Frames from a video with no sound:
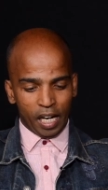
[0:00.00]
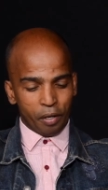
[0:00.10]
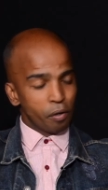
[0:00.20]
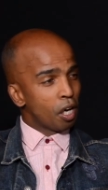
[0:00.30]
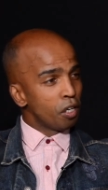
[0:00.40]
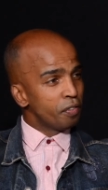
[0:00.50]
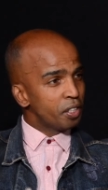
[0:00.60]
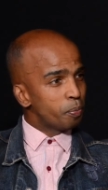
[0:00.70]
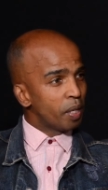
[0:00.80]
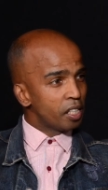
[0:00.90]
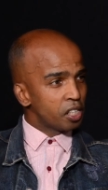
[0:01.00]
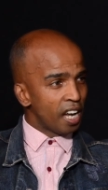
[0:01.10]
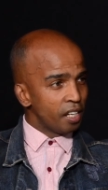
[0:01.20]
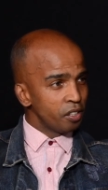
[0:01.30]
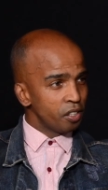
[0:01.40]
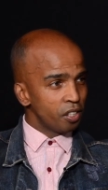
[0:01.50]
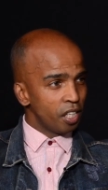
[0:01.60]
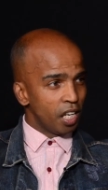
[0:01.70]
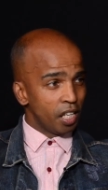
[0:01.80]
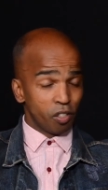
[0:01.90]
I know COVID has been a challenge
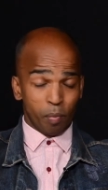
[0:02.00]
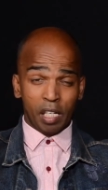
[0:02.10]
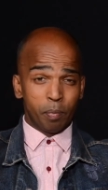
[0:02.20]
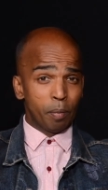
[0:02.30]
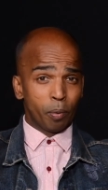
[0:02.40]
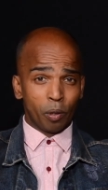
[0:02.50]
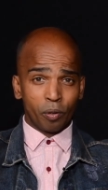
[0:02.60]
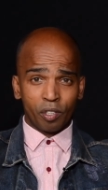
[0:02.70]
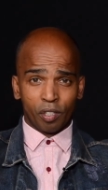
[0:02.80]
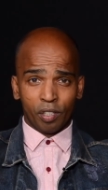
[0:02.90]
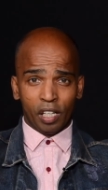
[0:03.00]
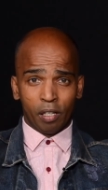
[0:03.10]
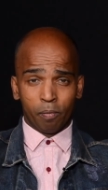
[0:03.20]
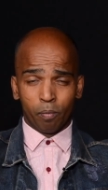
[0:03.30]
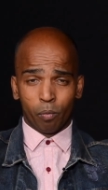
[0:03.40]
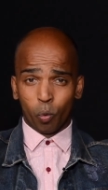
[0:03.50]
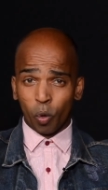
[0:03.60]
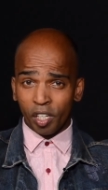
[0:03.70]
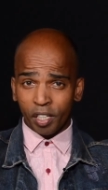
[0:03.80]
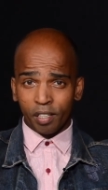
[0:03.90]
to many people, also in
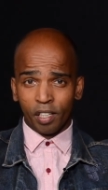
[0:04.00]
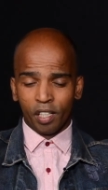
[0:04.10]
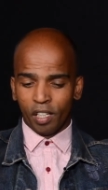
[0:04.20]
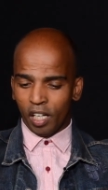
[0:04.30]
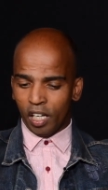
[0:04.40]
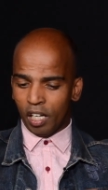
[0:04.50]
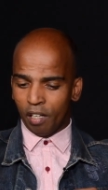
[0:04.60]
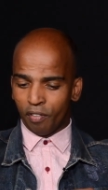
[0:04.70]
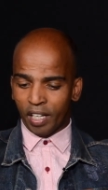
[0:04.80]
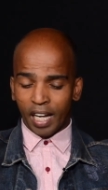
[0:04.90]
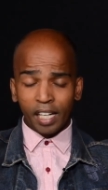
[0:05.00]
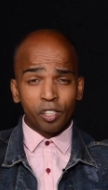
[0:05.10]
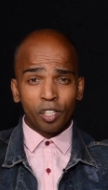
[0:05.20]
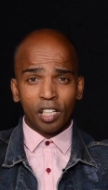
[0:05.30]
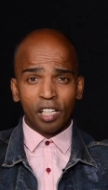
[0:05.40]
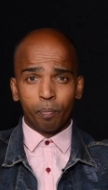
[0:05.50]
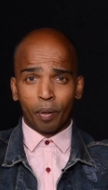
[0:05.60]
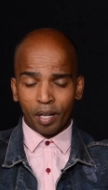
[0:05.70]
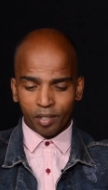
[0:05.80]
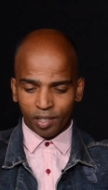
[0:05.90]
work, financially,
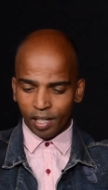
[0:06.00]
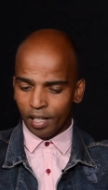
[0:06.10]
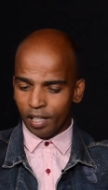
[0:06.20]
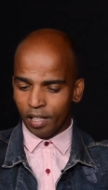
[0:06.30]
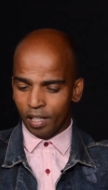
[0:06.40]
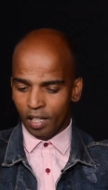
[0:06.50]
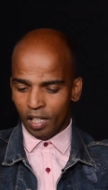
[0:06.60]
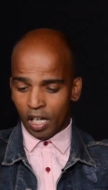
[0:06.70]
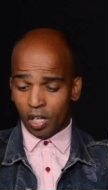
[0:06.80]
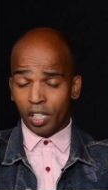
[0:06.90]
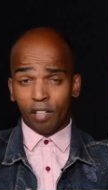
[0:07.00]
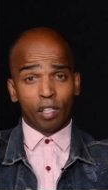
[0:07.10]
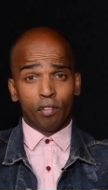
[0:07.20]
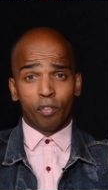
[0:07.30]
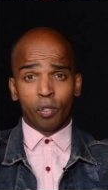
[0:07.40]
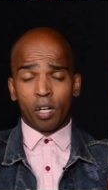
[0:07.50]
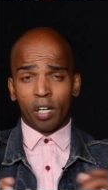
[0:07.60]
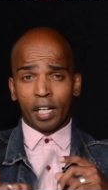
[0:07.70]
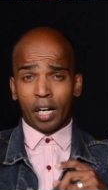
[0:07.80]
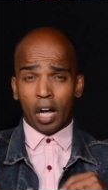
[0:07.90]
personally. Even if you
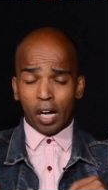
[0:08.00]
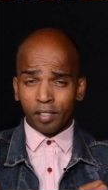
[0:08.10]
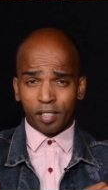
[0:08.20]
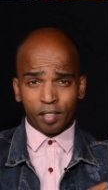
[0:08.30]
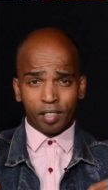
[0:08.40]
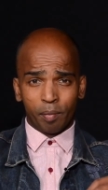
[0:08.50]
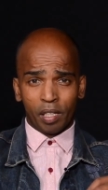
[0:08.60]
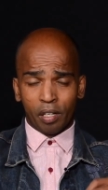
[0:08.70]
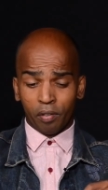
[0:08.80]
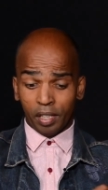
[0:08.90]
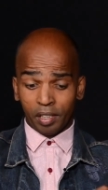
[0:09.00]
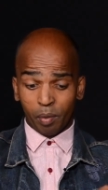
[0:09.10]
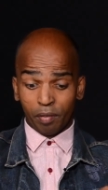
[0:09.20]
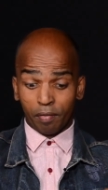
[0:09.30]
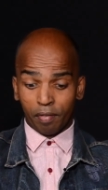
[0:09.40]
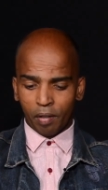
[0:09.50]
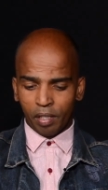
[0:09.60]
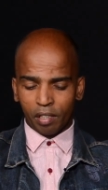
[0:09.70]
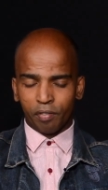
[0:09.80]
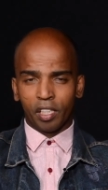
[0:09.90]
are an artist, I mean, I know things have been very
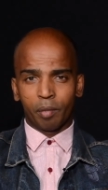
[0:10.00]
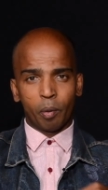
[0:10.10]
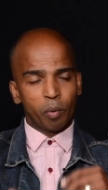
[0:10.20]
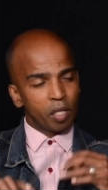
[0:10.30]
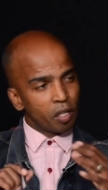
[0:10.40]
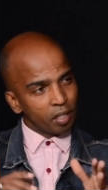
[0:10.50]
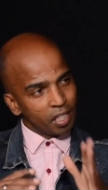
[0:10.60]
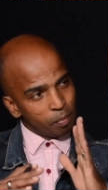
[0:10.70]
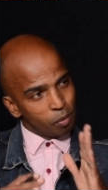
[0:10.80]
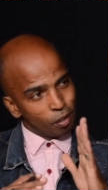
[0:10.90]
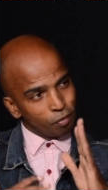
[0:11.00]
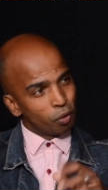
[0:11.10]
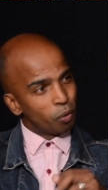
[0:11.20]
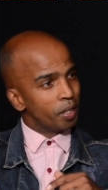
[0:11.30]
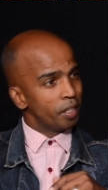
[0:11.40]
difficult, but we've got to keep going forward.